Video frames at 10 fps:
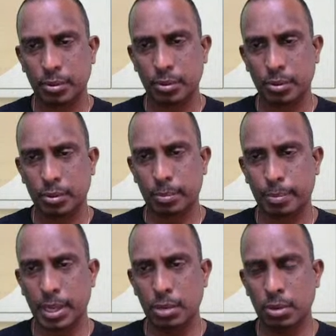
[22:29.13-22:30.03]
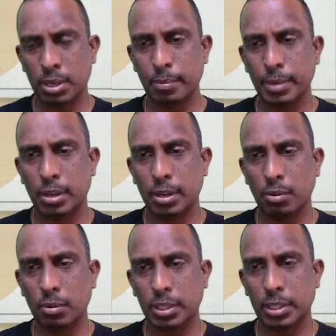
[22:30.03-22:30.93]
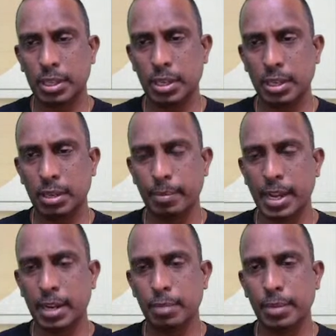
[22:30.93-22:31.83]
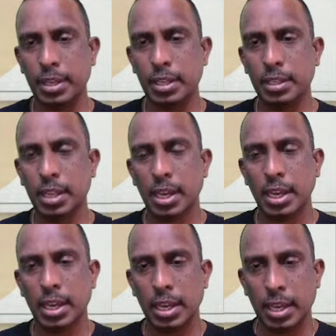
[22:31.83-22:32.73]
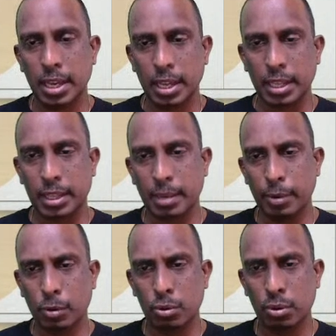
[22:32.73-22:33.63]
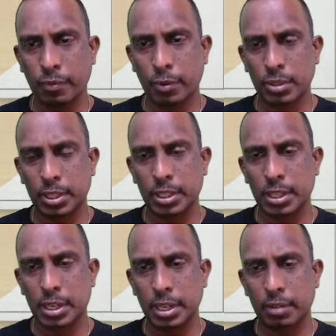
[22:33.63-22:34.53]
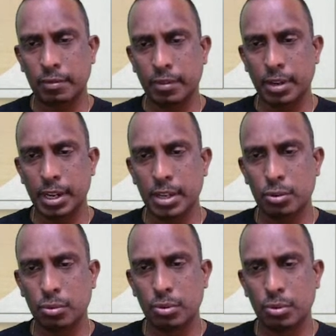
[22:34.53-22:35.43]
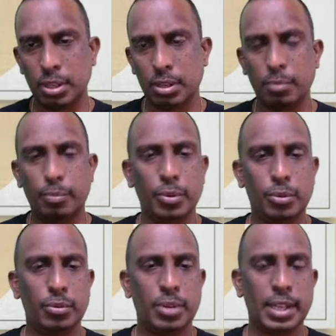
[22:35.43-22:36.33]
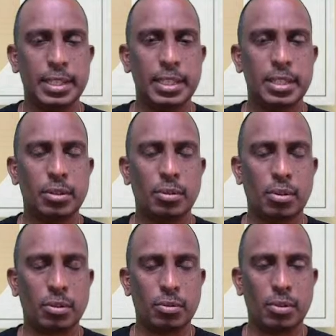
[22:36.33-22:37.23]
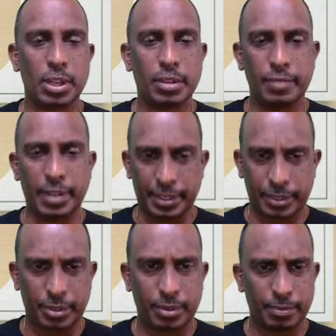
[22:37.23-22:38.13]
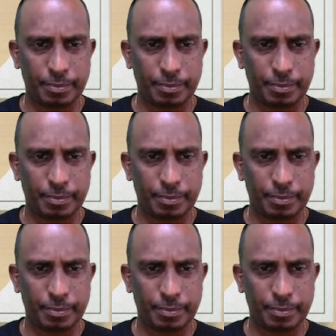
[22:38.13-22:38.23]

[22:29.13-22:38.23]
So biochemical oxygen demand means the amount of oxygen required to decompose, to digest the organic waste.